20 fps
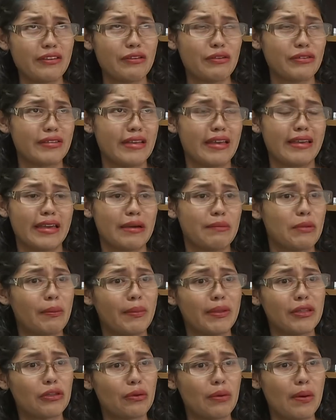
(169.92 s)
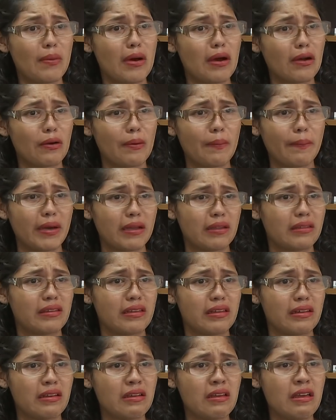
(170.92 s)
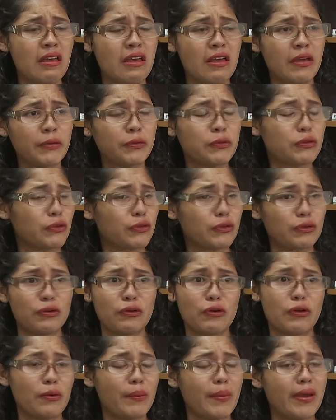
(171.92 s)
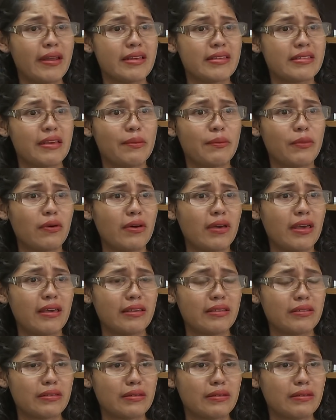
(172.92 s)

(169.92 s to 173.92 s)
only hope now, she says, is political change in Venezuela.